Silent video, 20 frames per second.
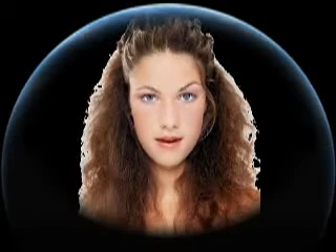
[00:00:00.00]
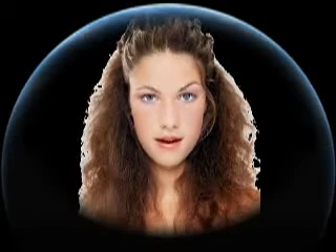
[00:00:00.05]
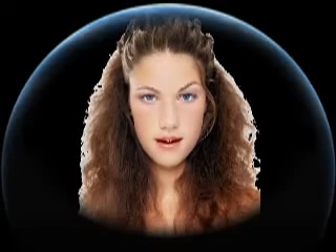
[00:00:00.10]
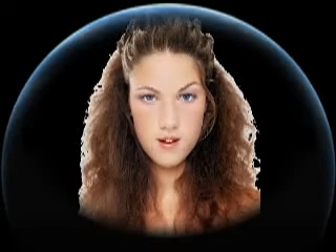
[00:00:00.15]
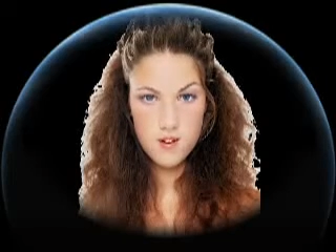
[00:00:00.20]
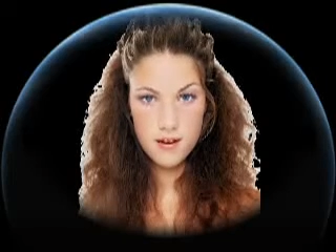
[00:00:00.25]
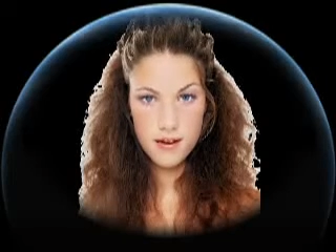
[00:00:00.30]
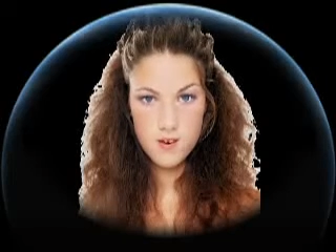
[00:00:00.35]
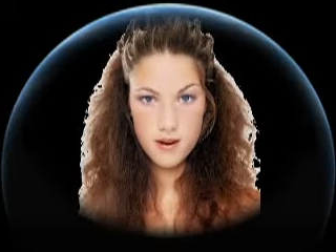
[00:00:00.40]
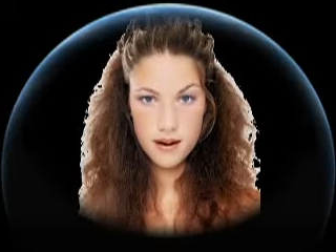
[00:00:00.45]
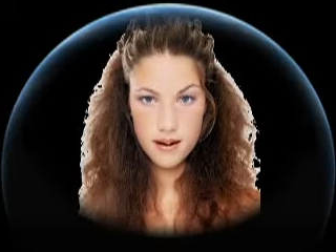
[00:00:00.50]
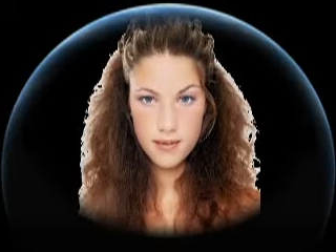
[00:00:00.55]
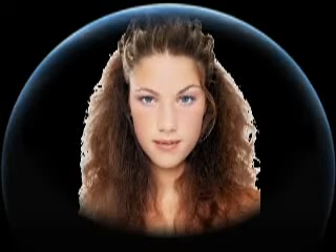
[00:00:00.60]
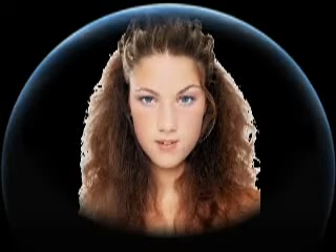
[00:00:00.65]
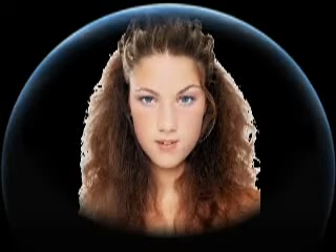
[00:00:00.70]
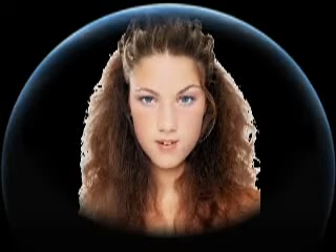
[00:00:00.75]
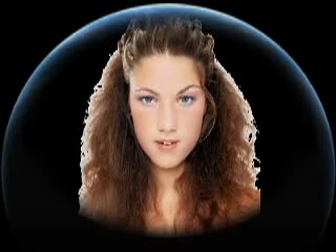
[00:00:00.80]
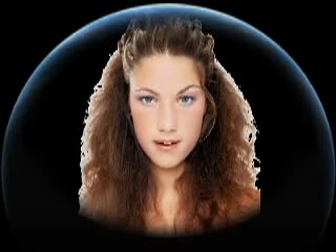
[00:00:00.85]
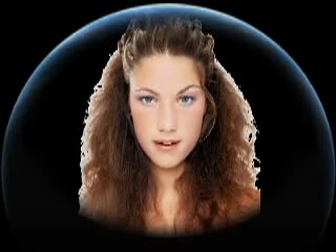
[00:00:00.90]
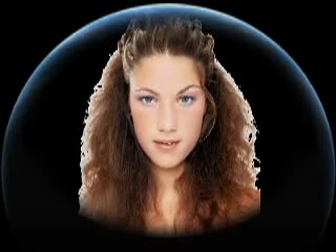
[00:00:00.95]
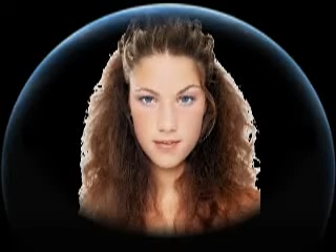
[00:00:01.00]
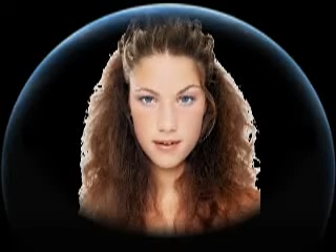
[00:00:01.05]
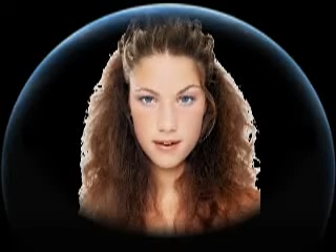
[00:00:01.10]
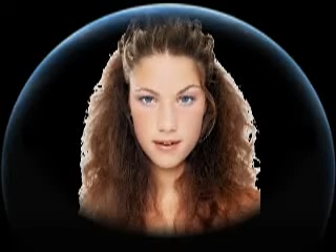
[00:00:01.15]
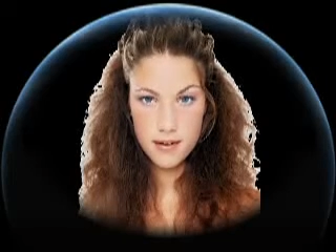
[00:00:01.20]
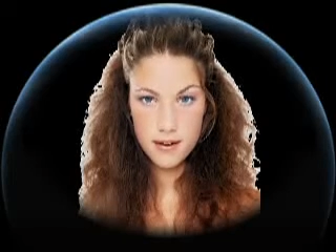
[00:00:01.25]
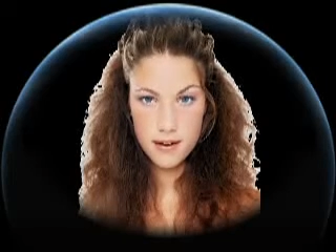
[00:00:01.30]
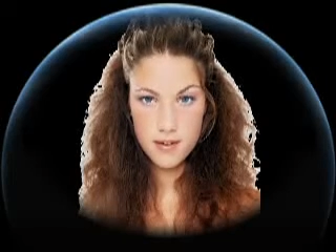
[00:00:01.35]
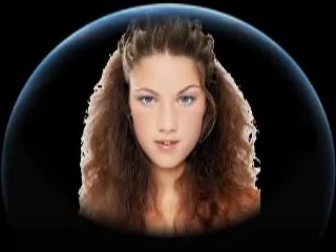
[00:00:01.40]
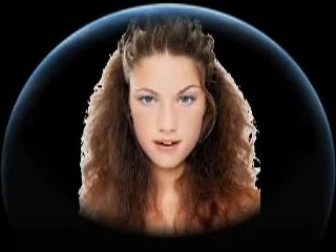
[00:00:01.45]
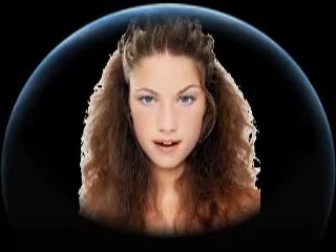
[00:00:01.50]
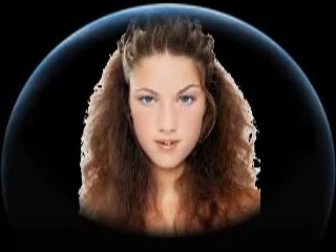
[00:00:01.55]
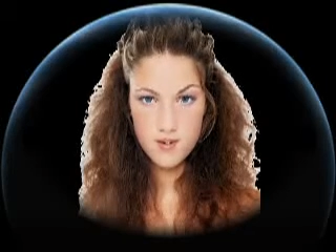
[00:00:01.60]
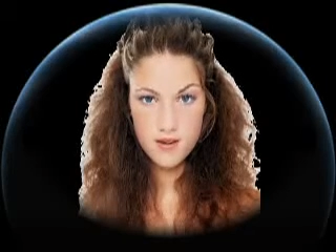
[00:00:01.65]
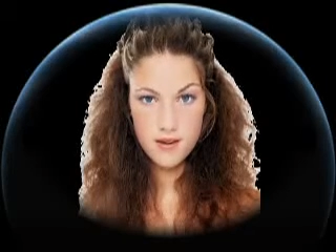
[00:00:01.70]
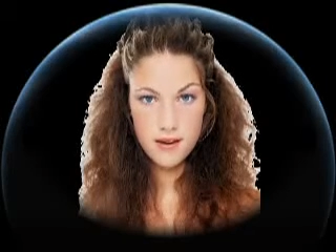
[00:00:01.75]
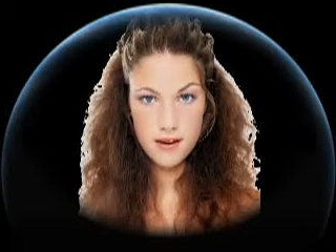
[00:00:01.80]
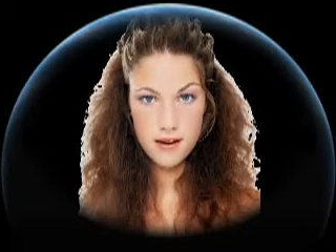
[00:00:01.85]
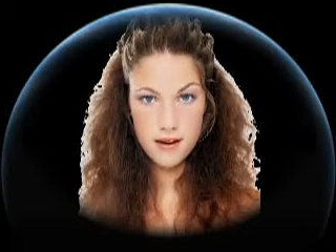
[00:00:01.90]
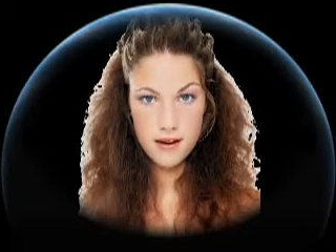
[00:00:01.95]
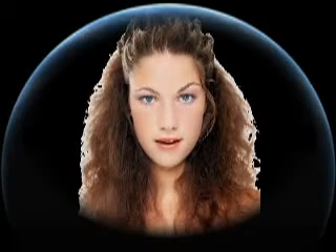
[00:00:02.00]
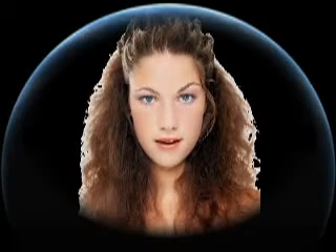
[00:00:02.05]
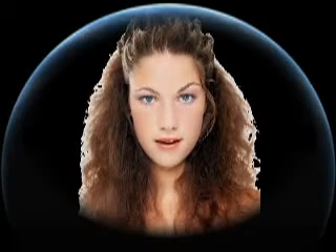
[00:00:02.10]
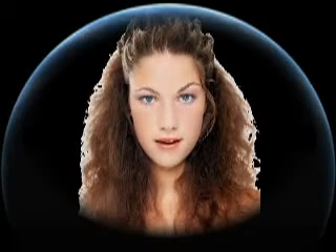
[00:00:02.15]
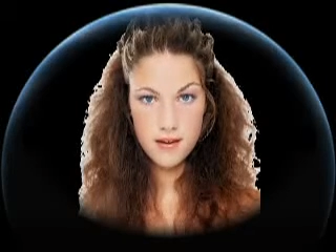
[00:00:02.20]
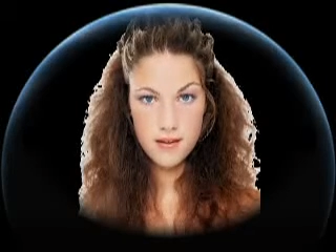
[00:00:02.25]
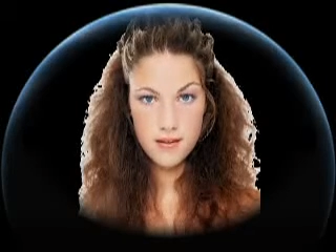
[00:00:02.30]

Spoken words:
The visitors would like nothing better than to